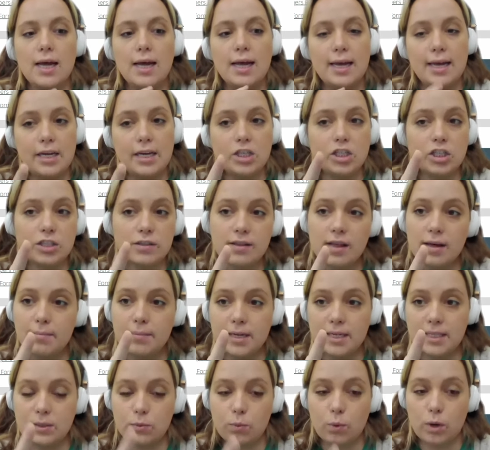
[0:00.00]
each of them
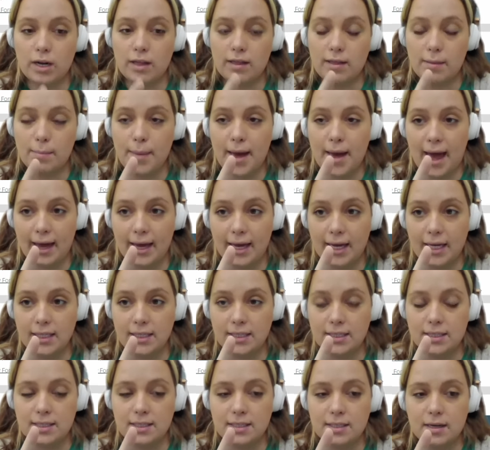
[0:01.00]
needs one of the
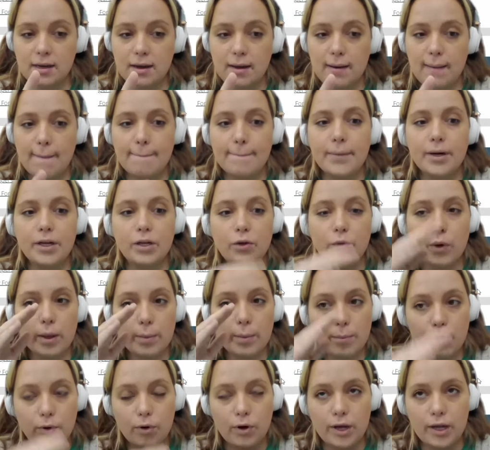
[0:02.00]
packets, but you
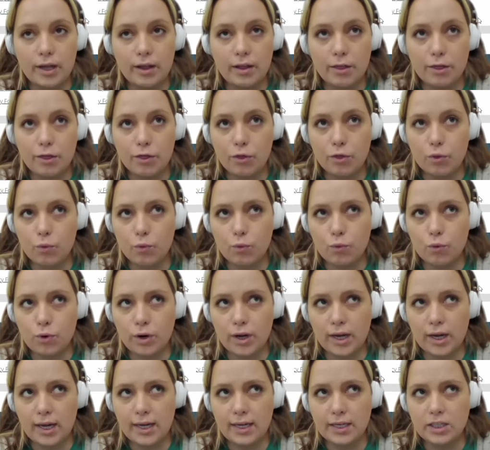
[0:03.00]
can put
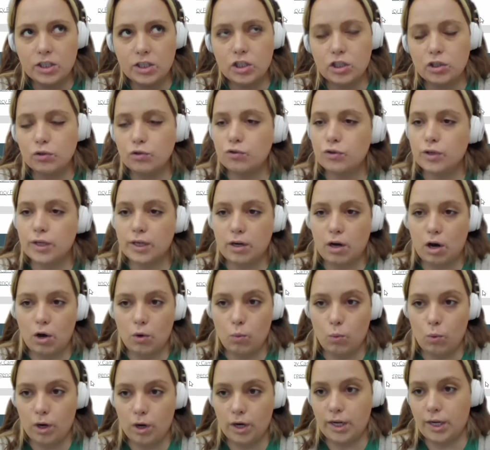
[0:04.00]
3 children
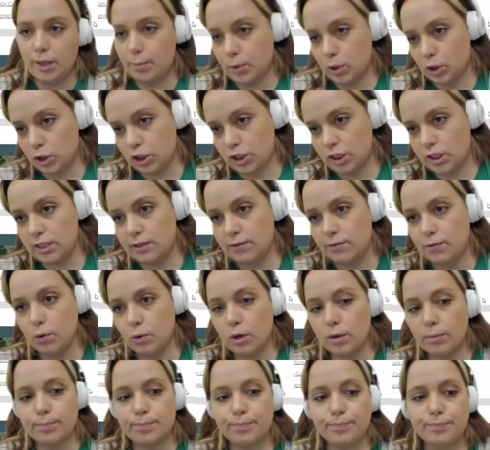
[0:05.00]
on one emergency
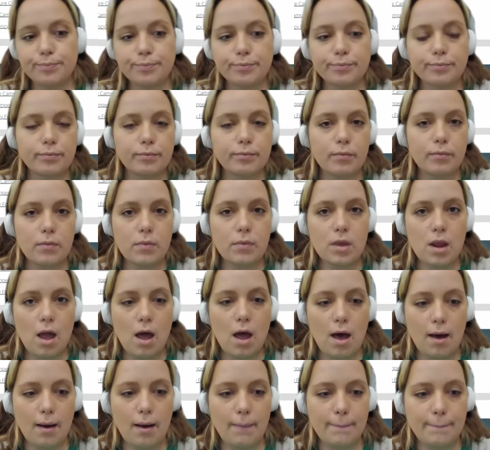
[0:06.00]
form.
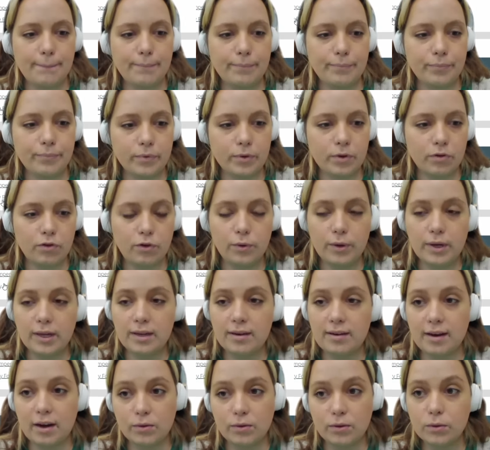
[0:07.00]
So you can
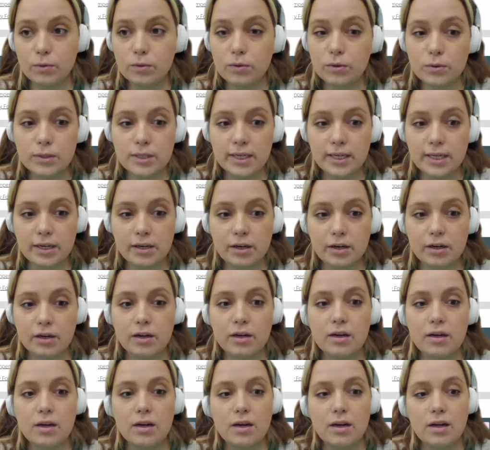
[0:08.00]
download those here.
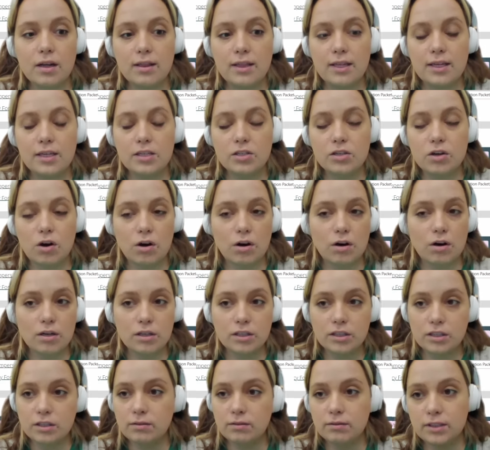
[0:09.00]
These
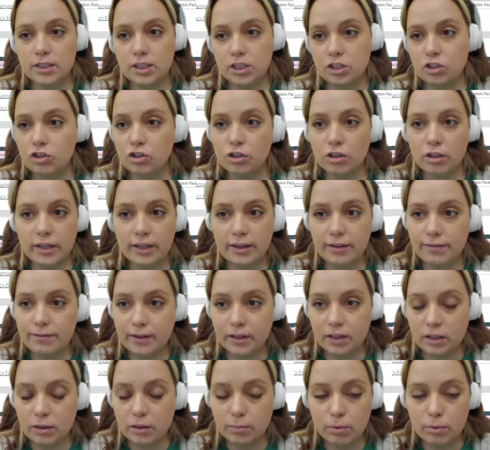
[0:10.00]
are digitally
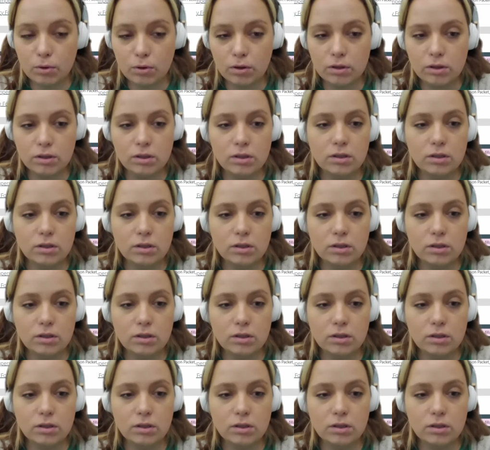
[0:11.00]
fillable.